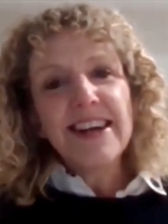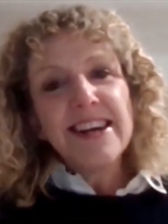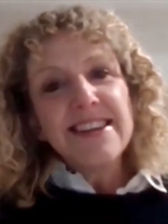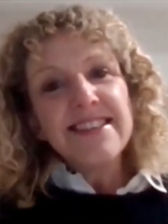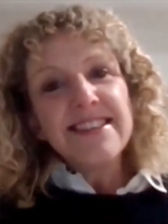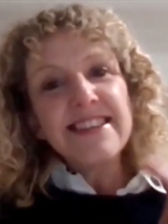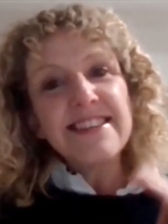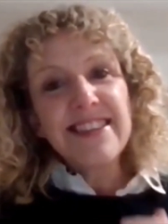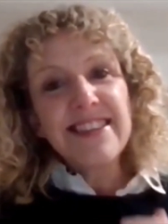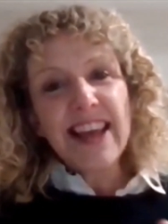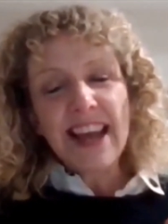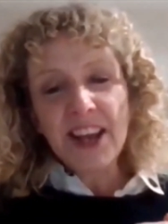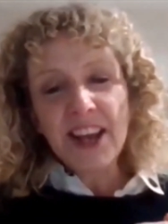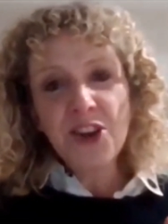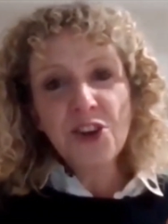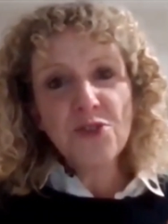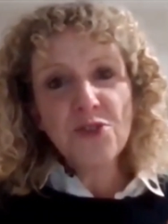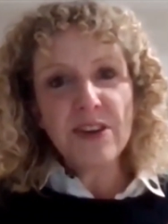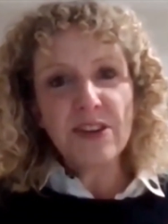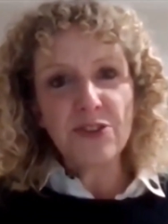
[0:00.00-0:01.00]
The
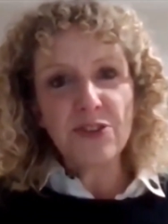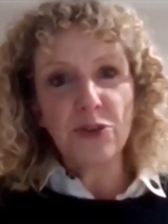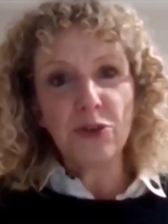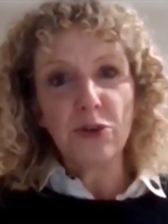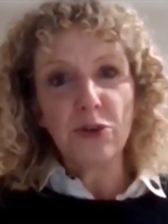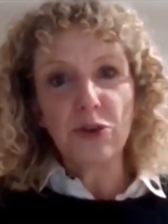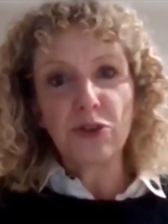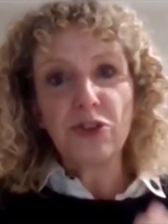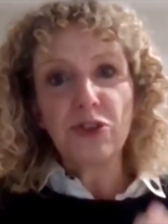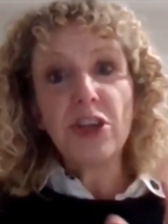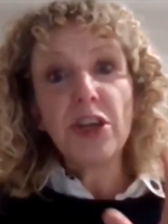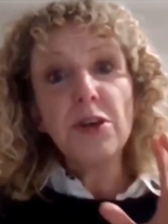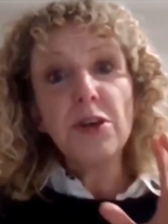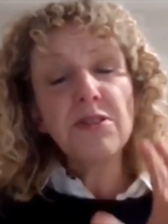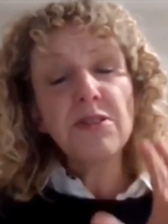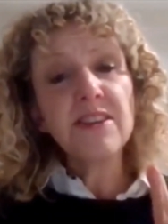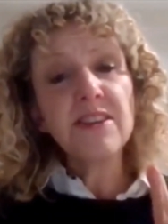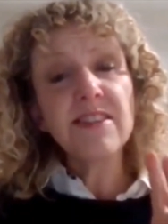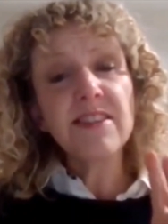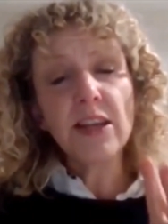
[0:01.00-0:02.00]
second resource
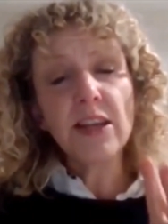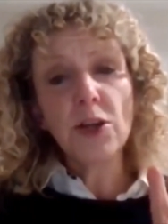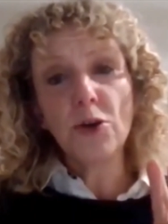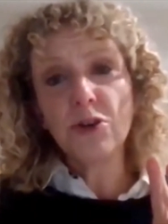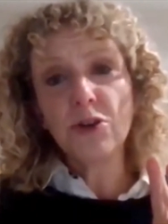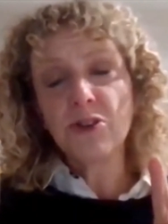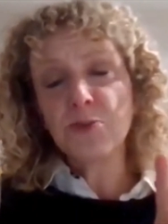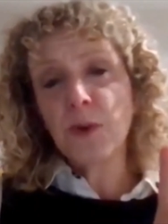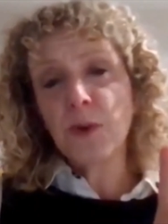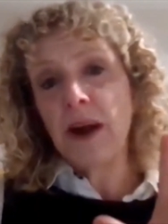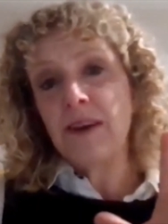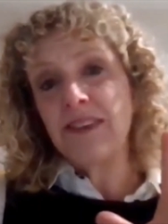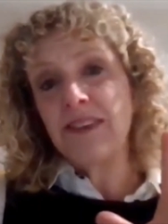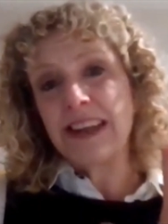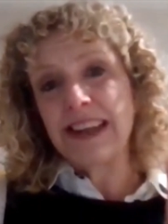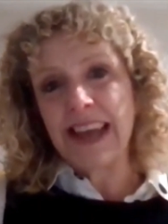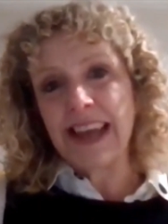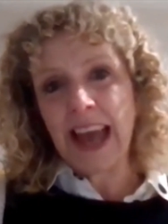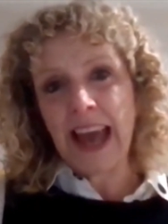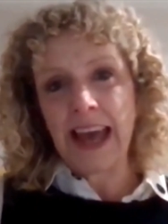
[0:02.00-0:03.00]
uses the Lord's Prayer
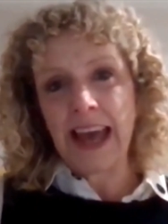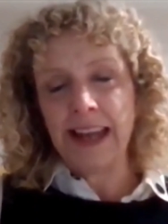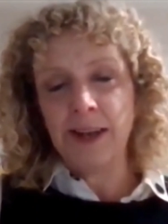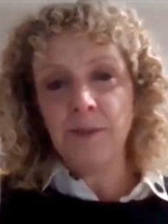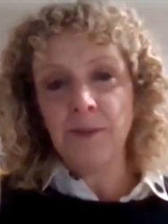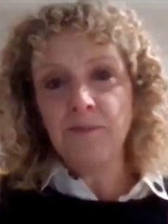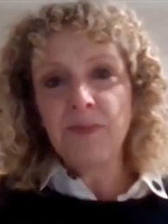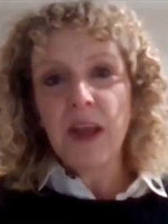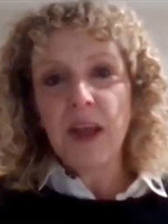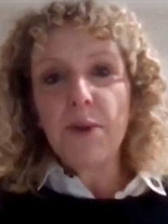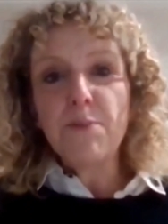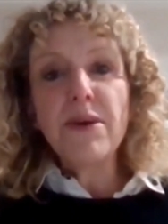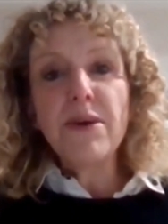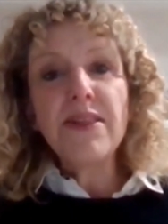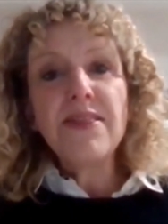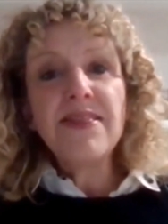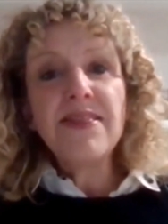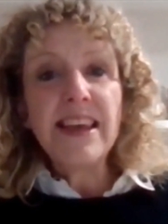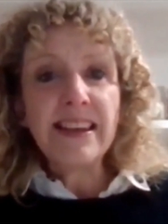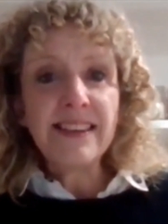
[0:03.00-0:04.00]
again
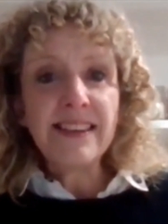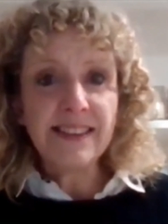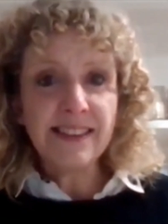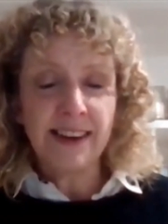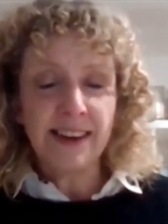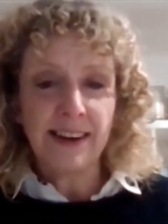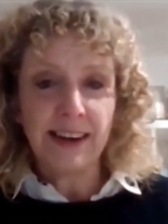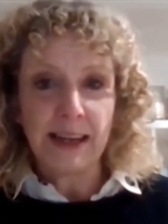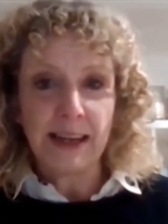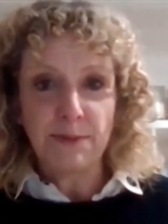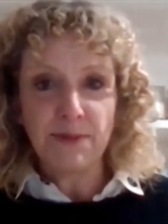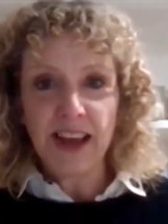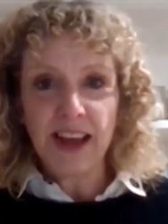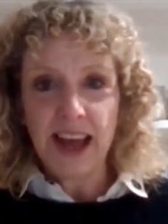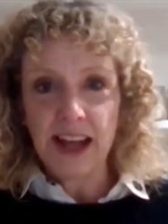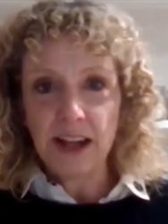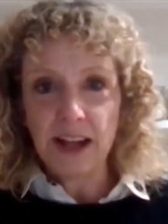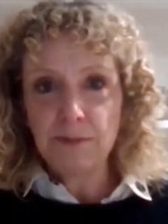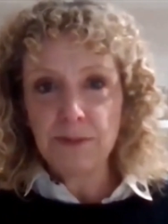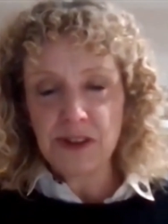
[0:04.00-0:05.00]
but this time to
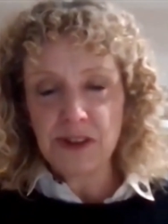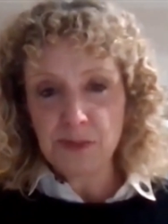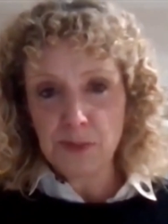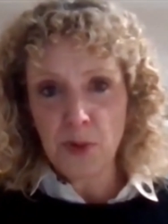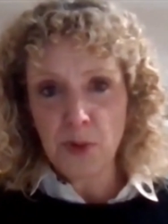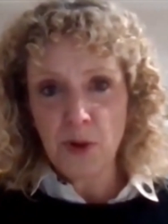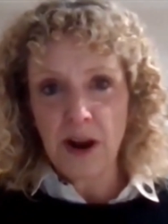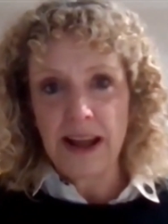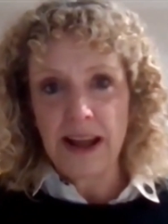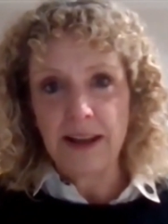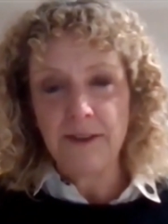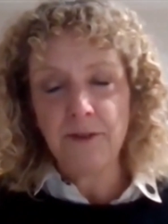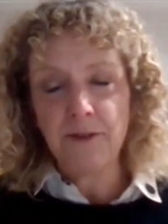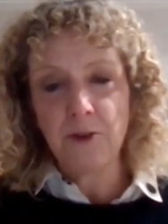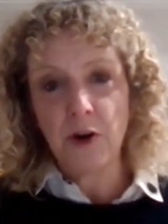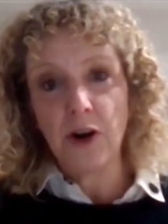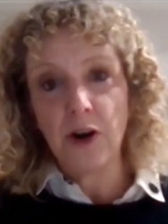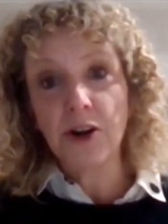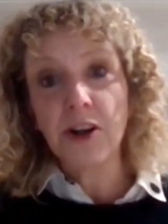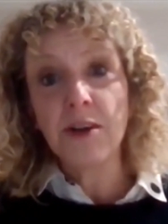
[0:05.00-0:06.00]
help us pray for
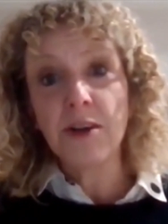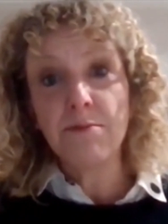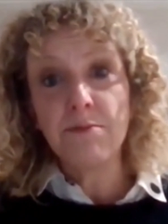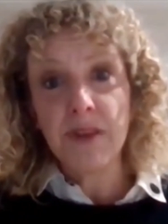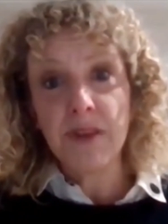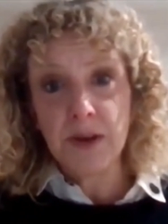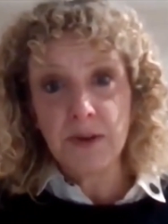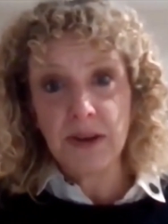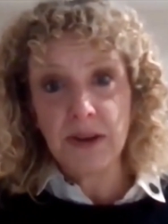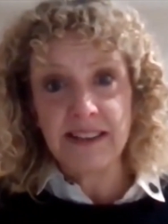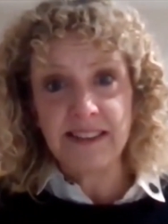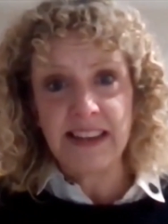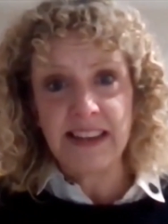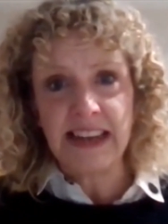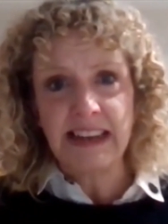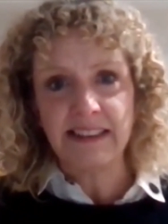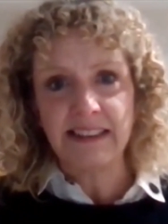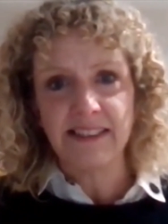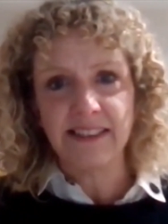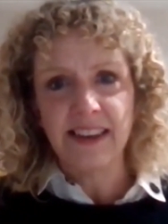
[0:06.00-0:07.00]
our
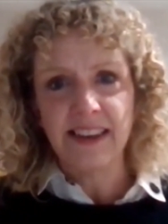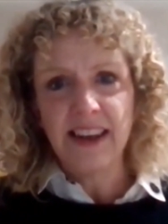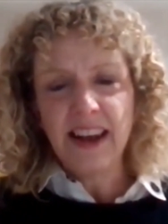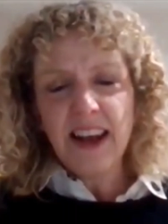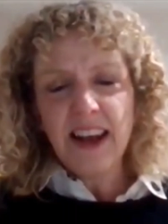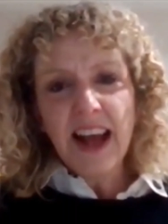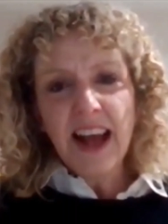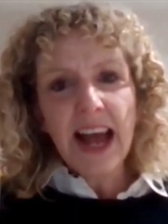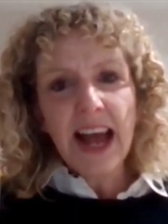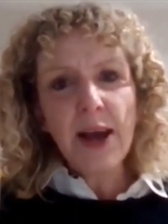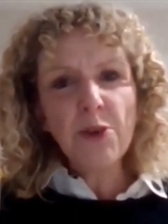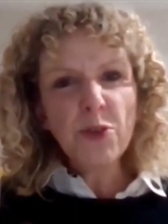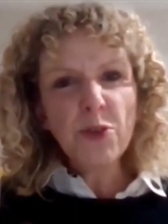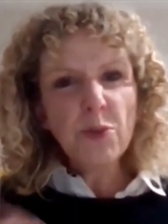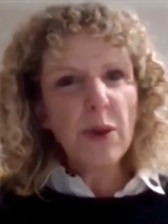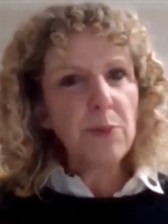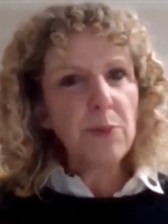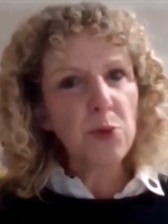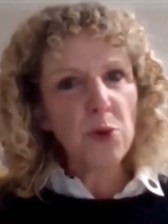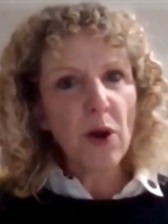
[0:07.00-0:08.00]
communities. How do
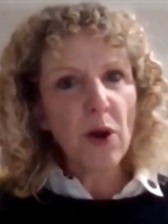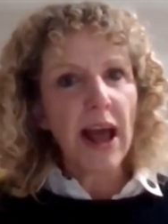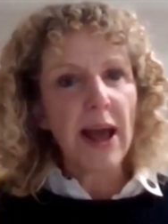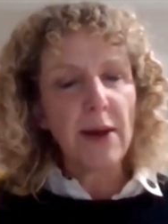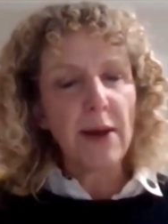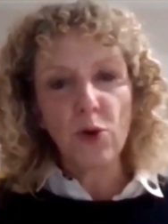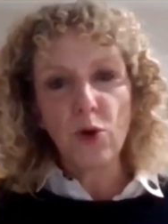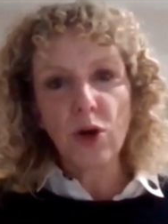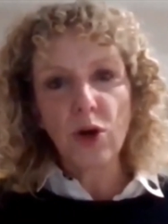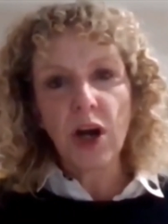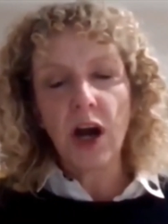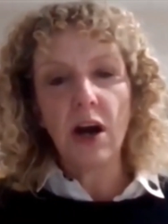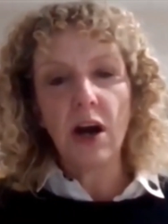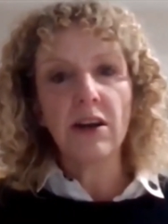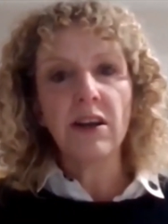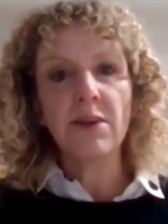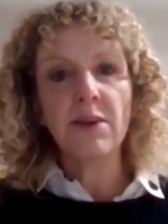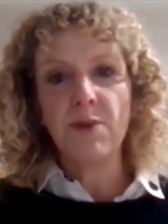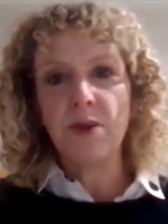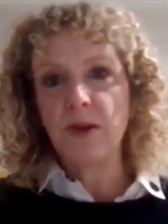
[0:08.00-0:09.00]
we prayer walk our
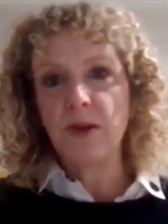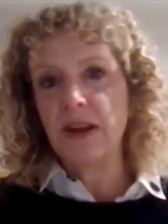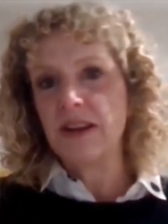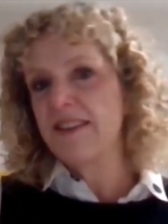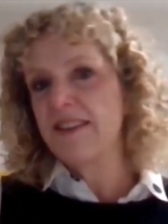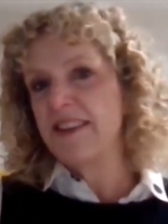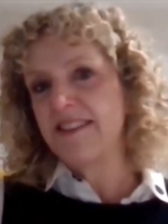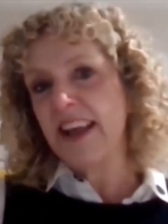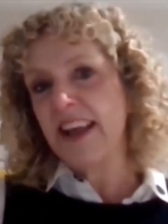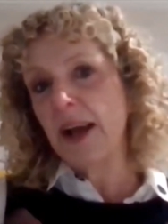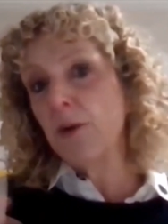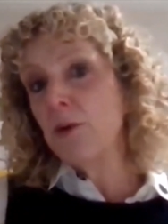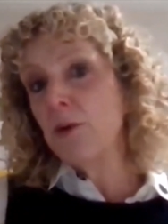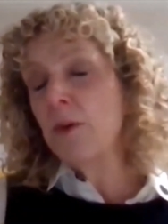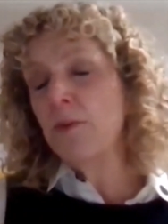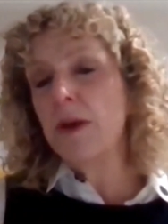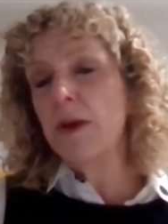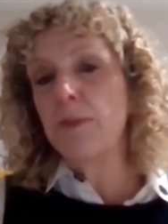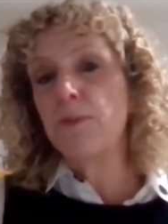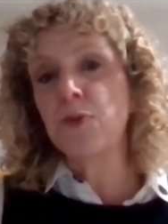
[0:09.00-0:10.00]
communities? How
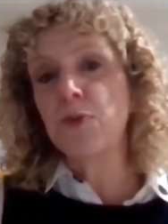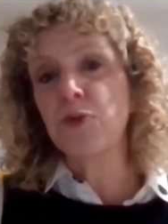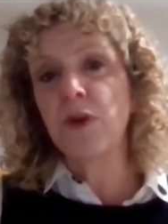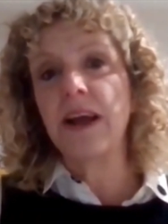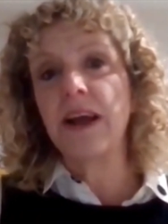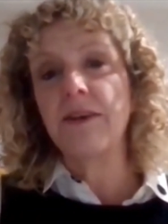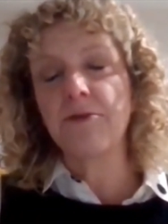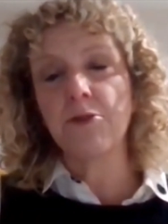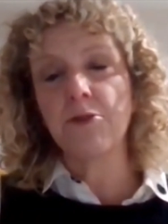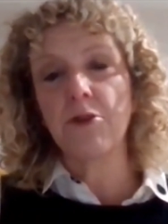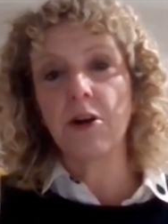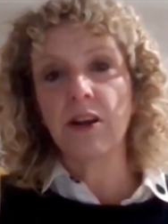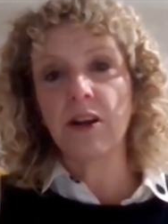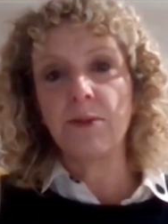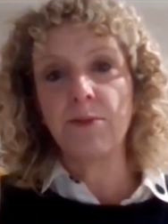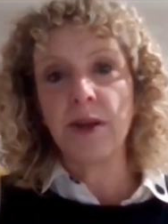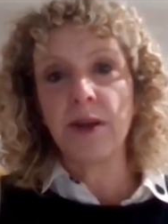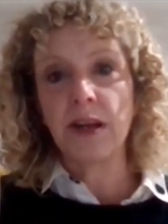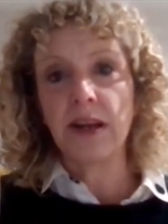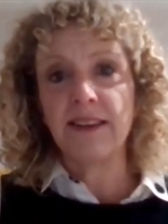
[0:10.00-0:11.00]
can we pray for our
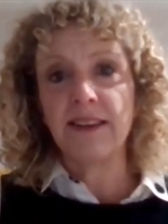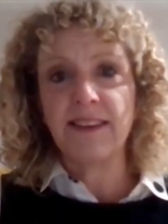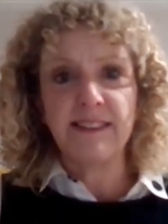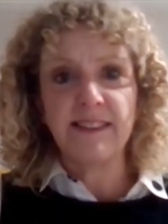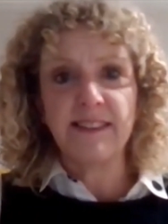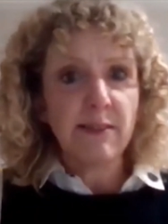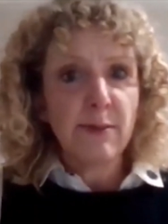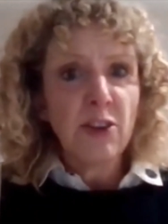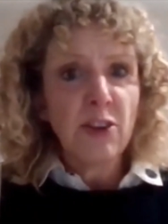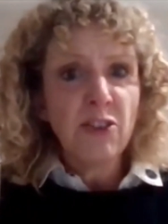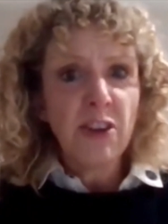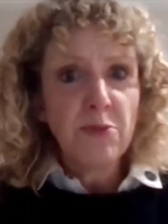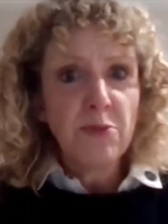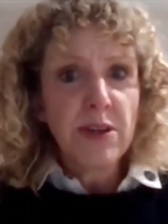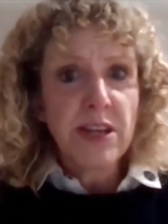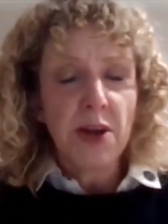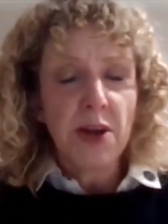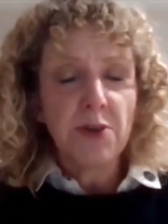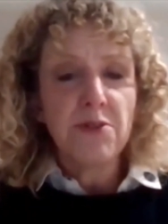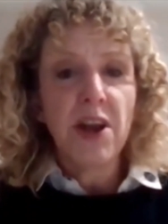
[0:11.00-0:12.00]
communities, especially if we
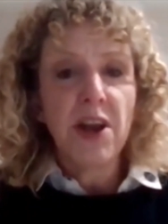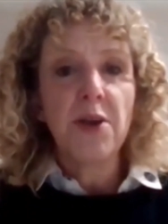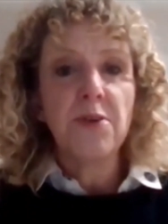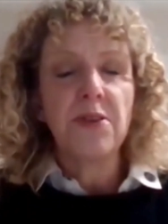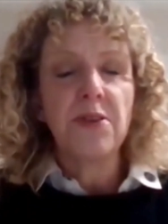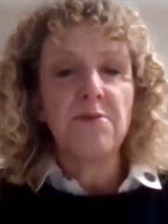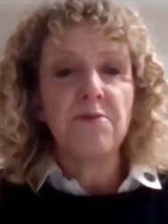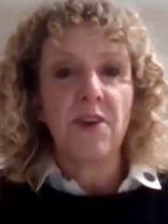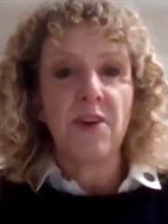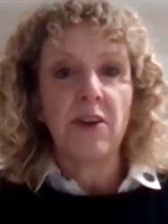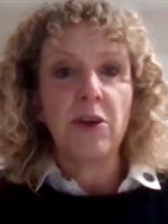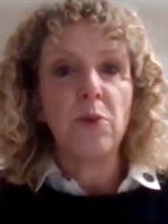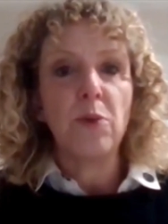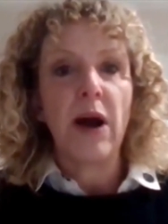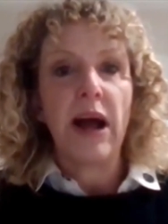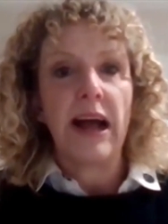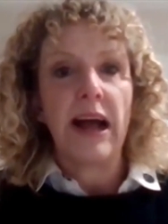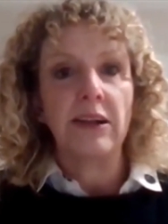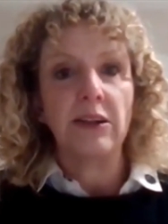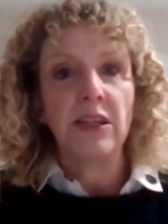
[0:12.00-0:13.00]
don't know them very
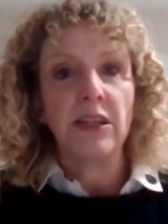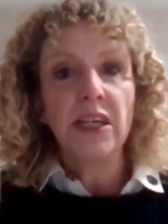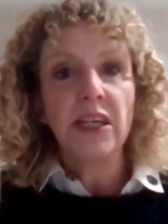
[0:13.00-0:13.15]
well?